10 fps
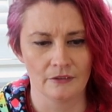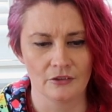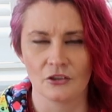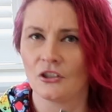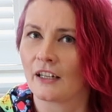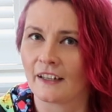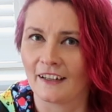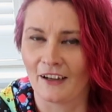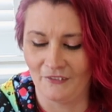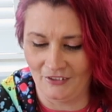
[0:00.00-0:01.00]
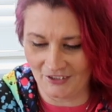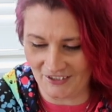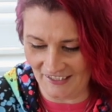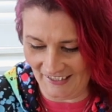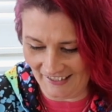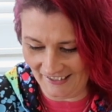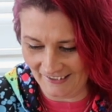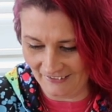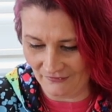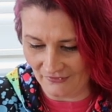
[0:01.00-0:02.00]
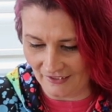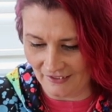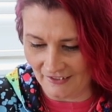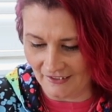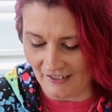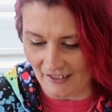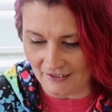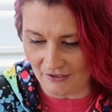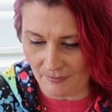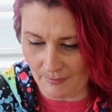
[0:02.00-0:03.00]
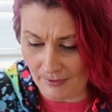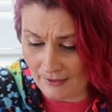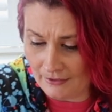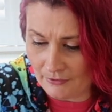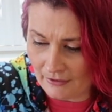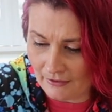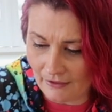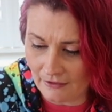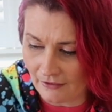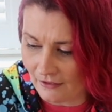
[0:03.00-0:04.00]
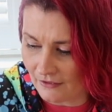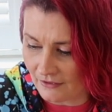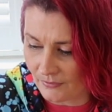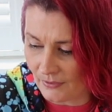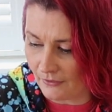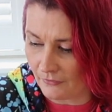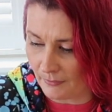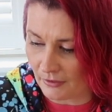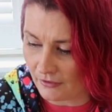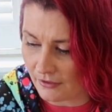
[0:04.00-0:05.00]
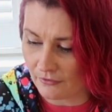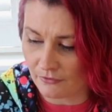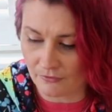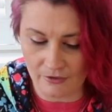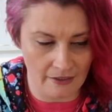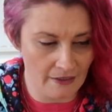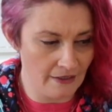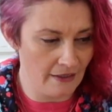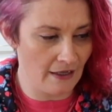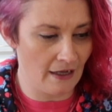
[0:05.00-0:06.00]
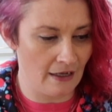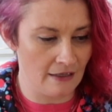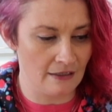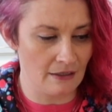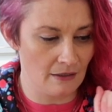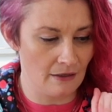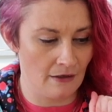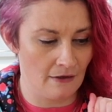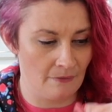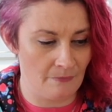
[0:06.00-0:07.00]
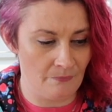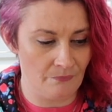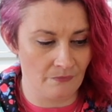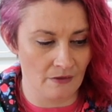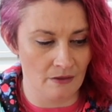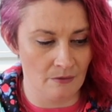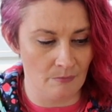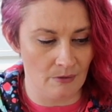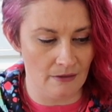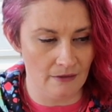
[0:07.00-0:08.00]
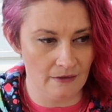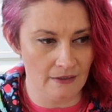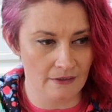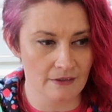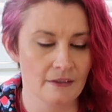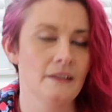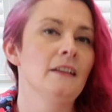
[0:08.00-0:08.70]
Just checking, I haven't lost it. So I'll be picking you out a colour card as well. I've got my crystals right here and my light.